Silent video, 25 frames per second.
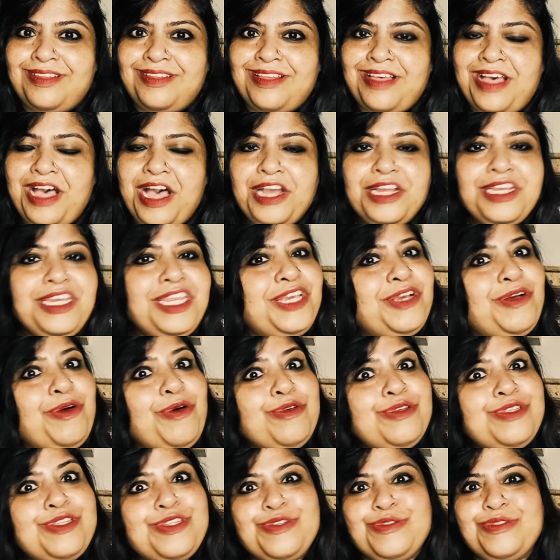Agni
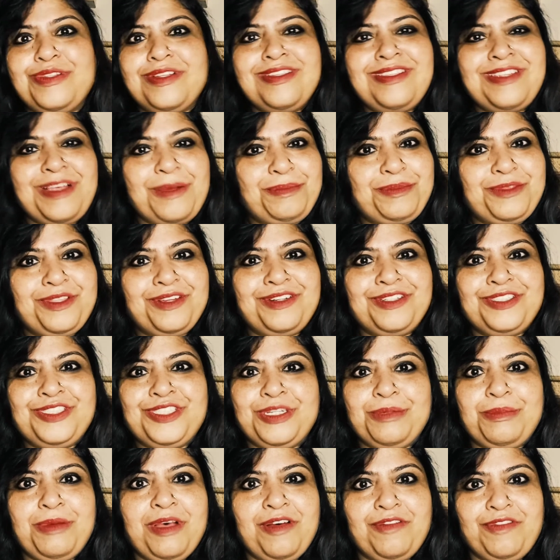goes to the Saptarishi
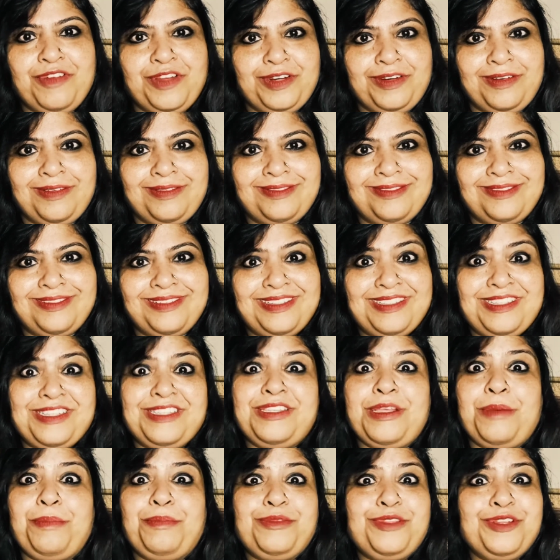Bhavan, the
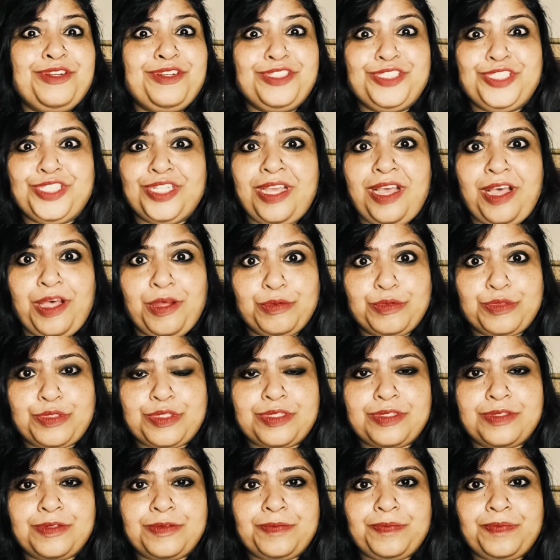Saptarishi
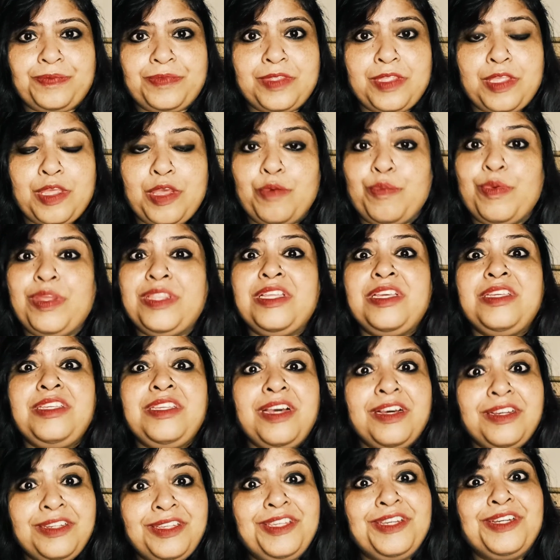house, where the
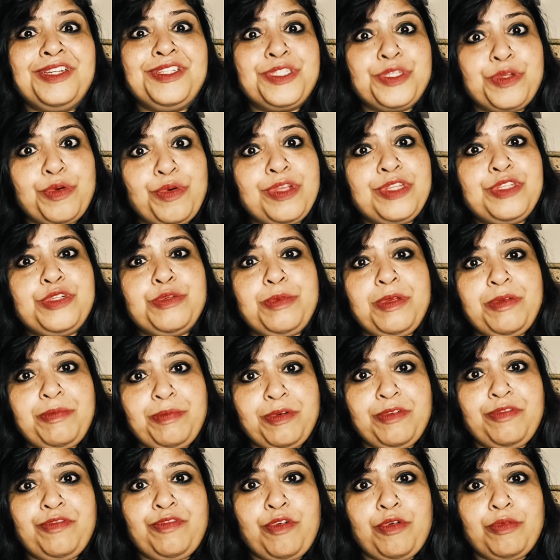yajna is going to be
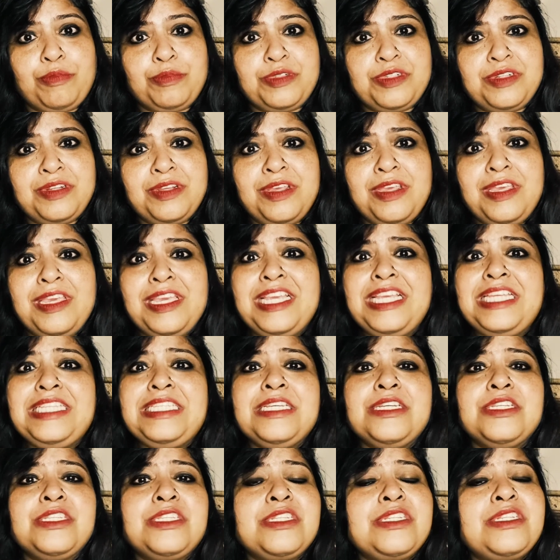performed. He's
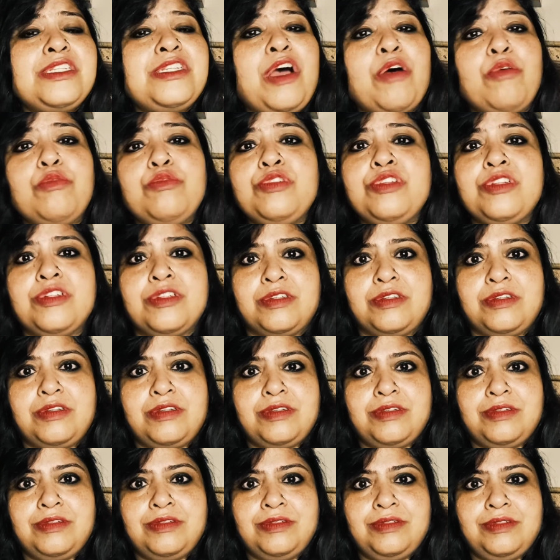astounded
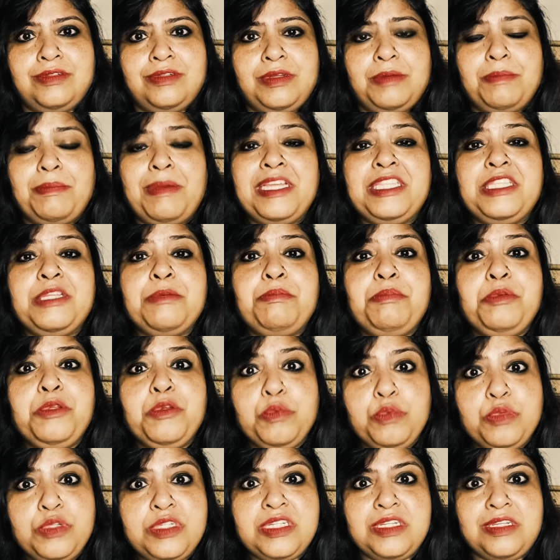by the
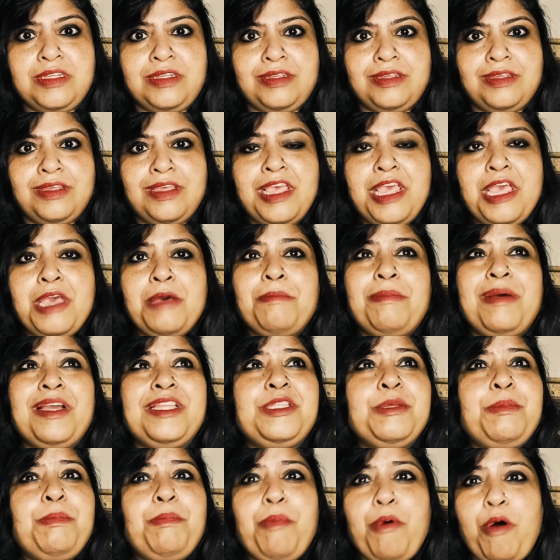beauty, by the
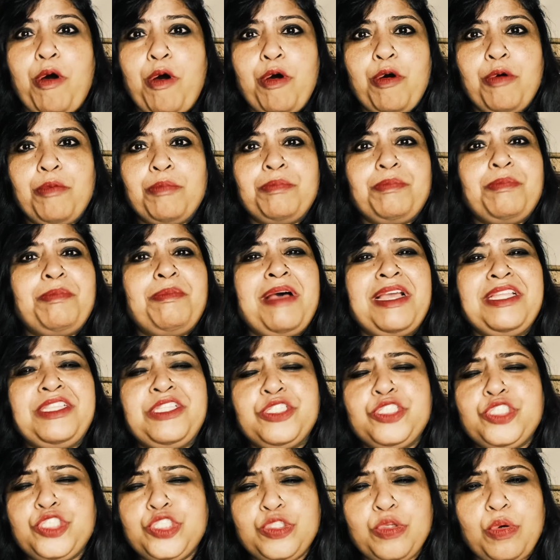pomp, by the
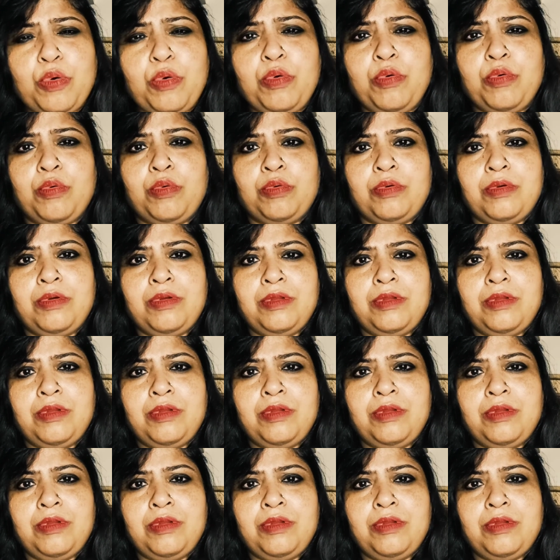show,